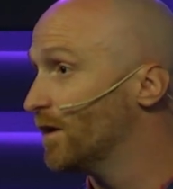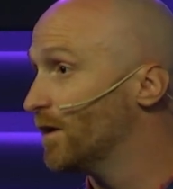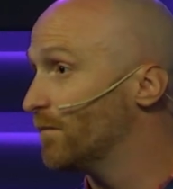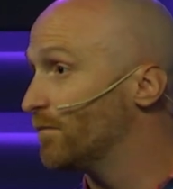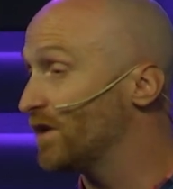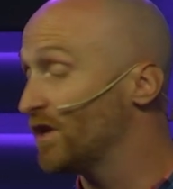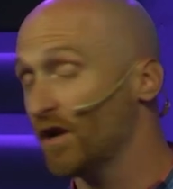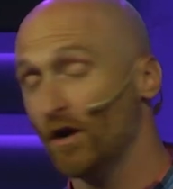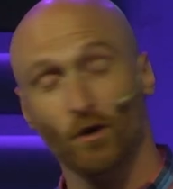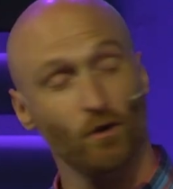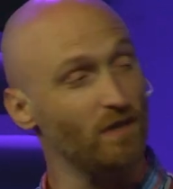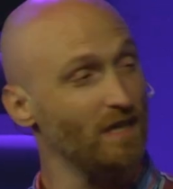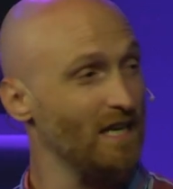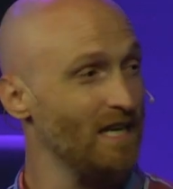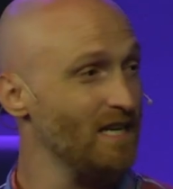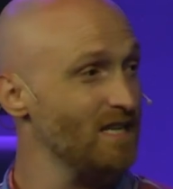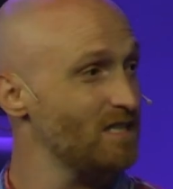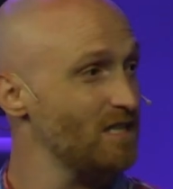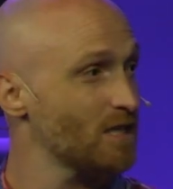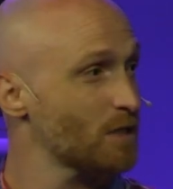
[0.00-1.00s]
But you know who the
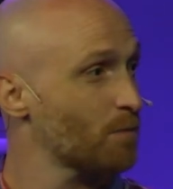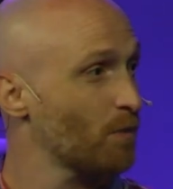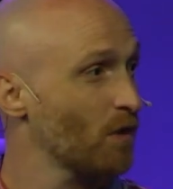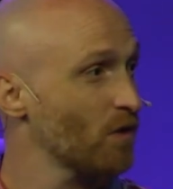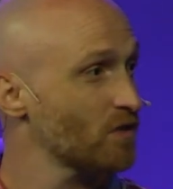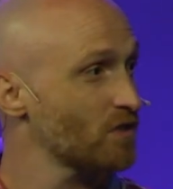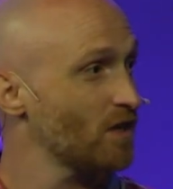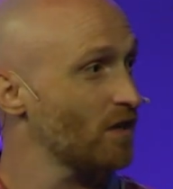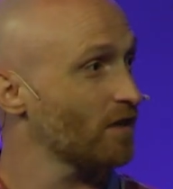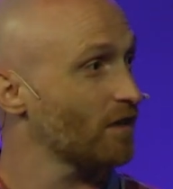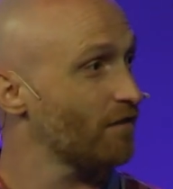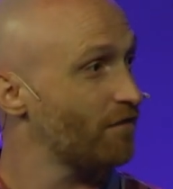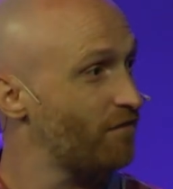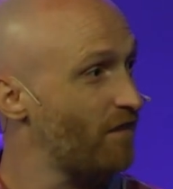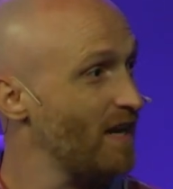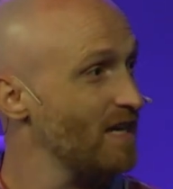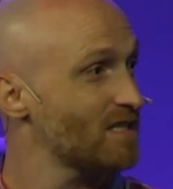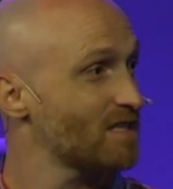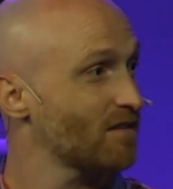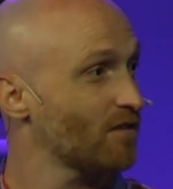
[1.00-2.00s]
easiest person on the
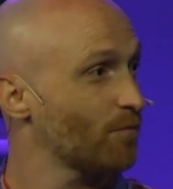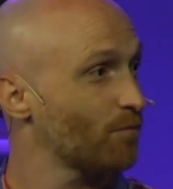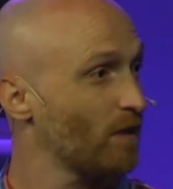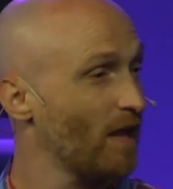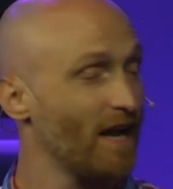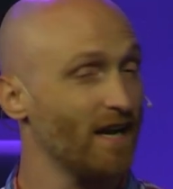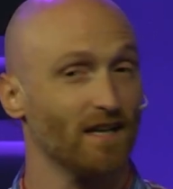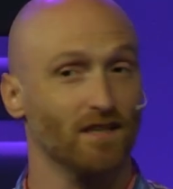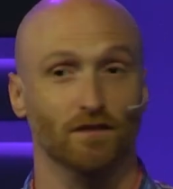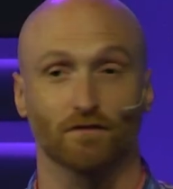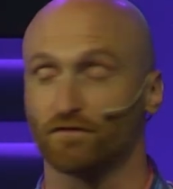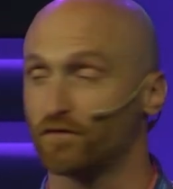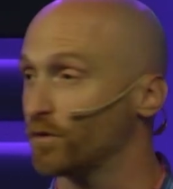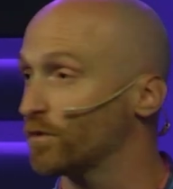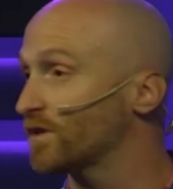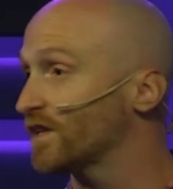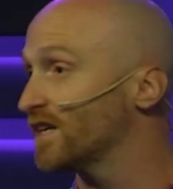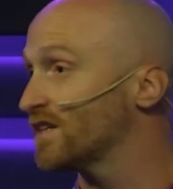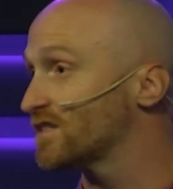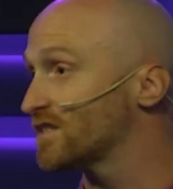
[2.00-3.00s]
face of the planet to
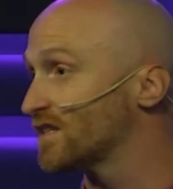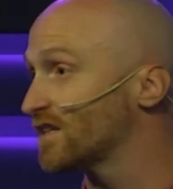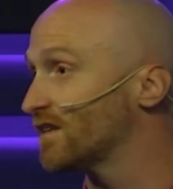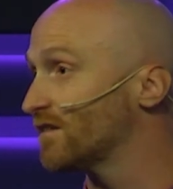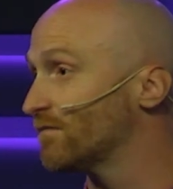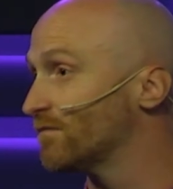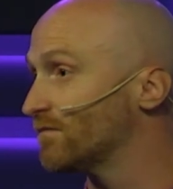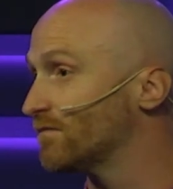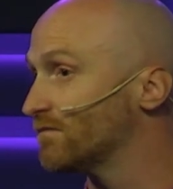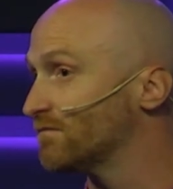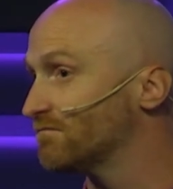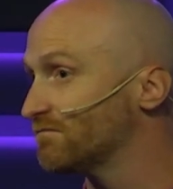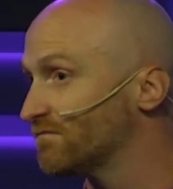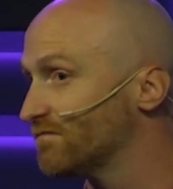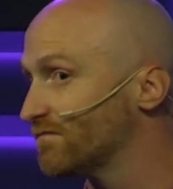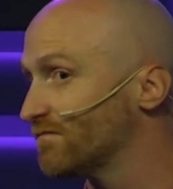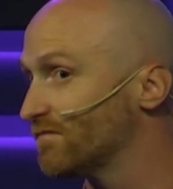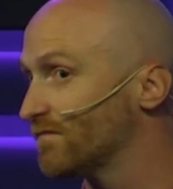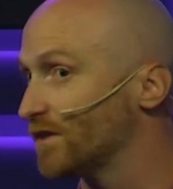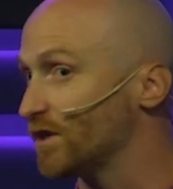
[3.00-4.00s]
fool is?
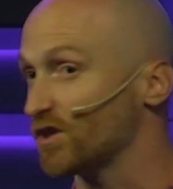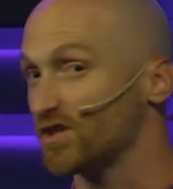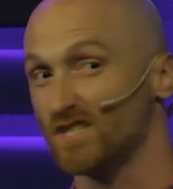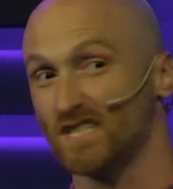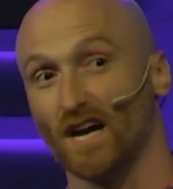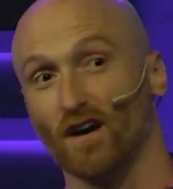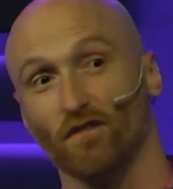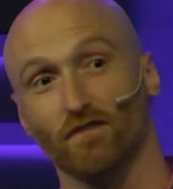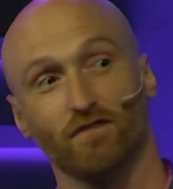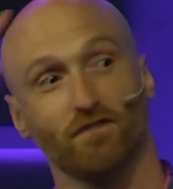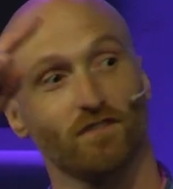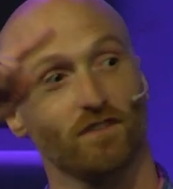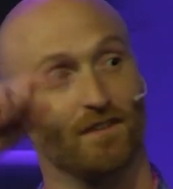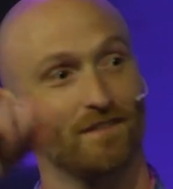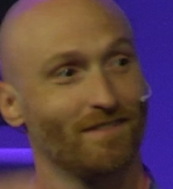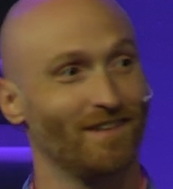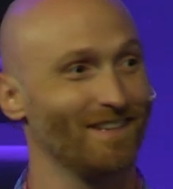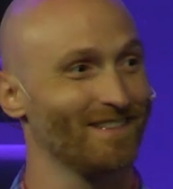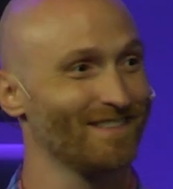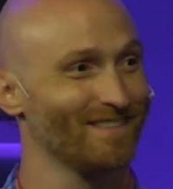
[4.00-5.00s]
Yourself.
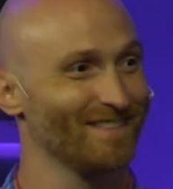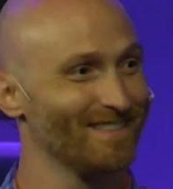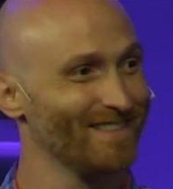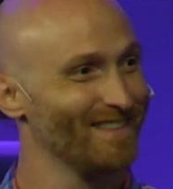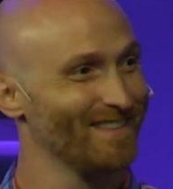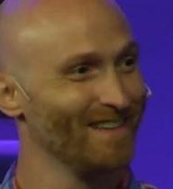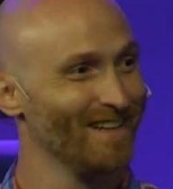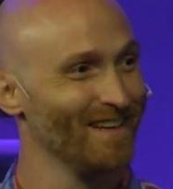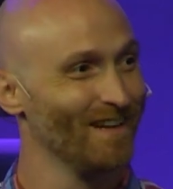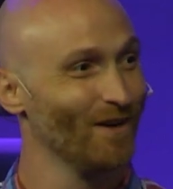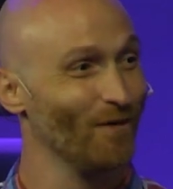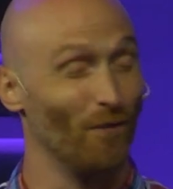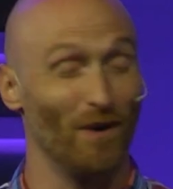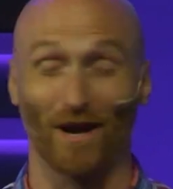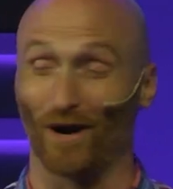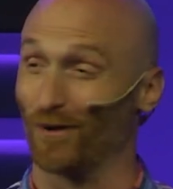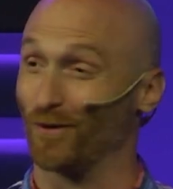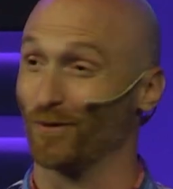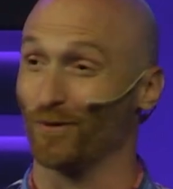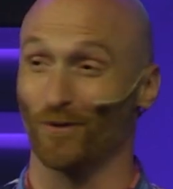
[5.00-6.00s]
We
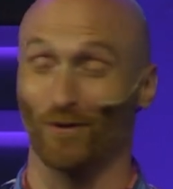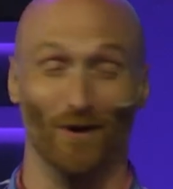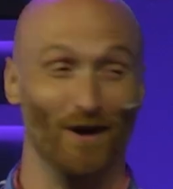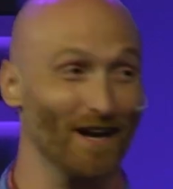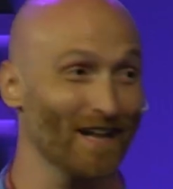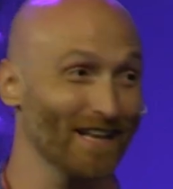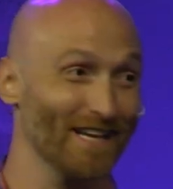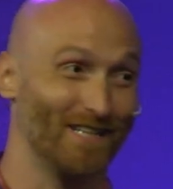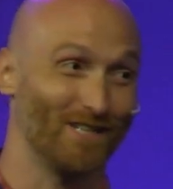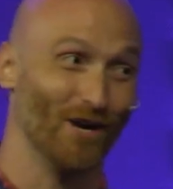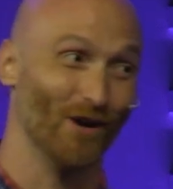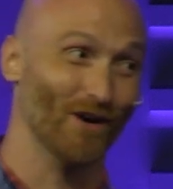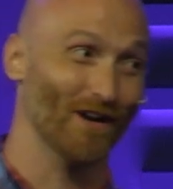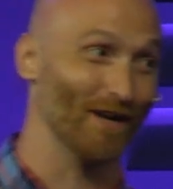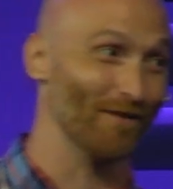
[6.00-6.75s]
are really good at